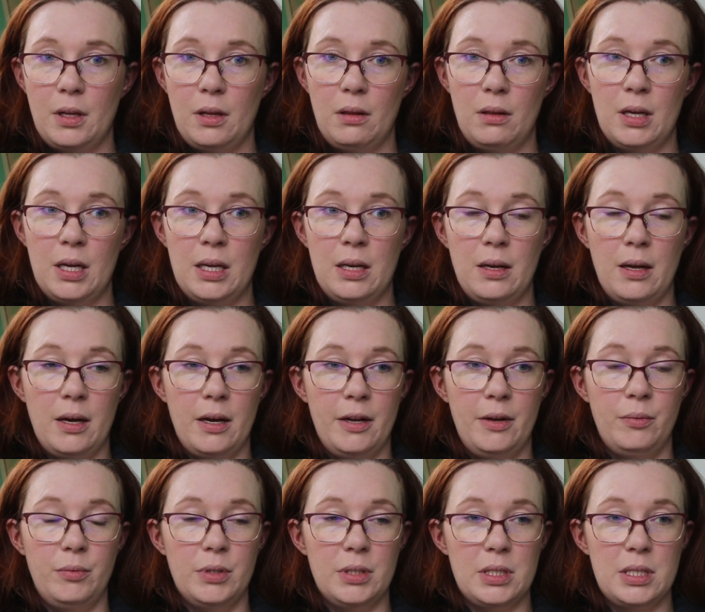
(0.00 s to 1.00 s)
then I
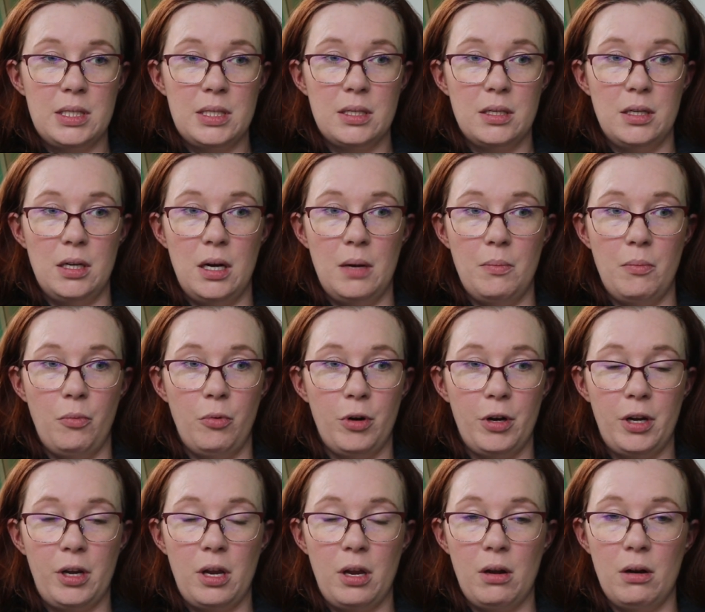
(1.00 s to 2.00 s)
was
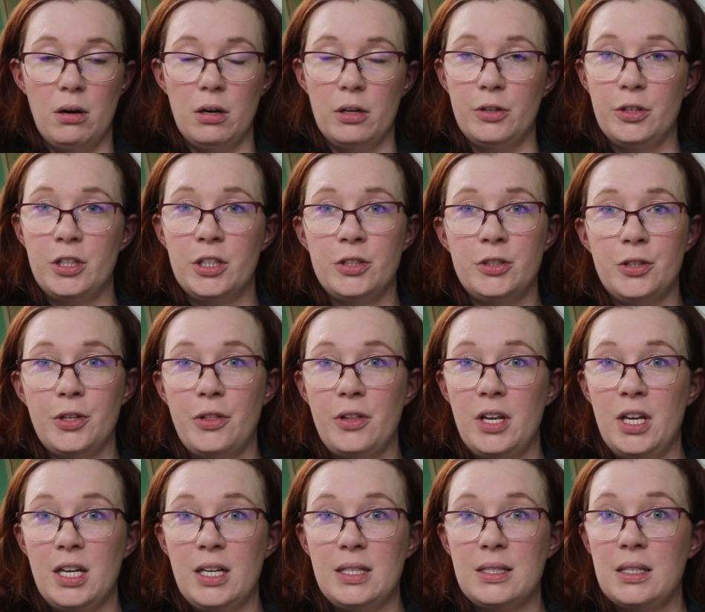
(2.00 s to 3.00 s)
working on other
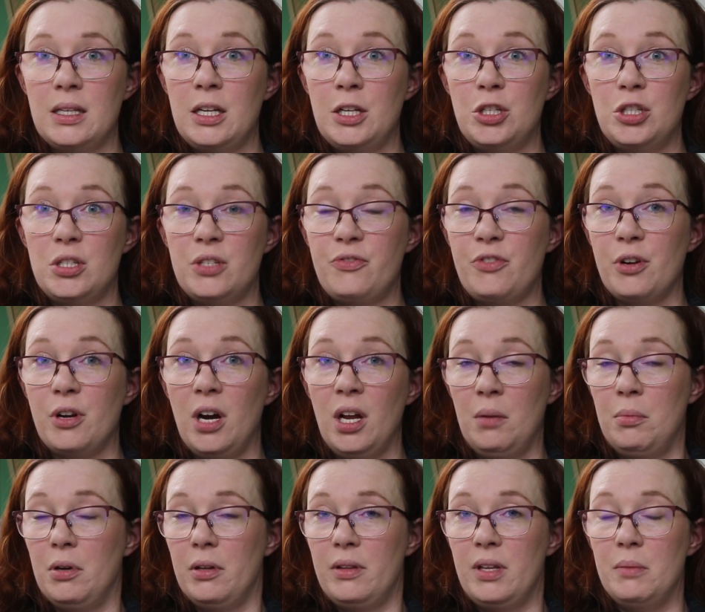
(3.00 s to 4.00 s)
things, and I just forgot
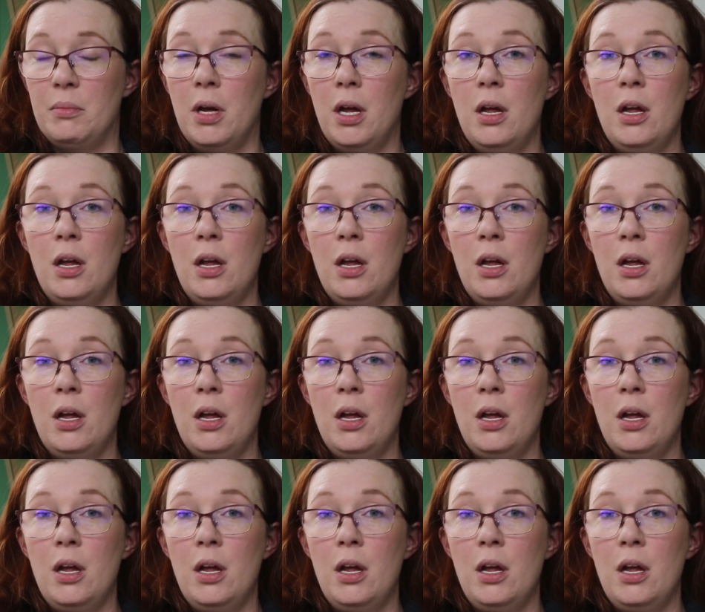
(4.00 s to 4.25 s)
about them.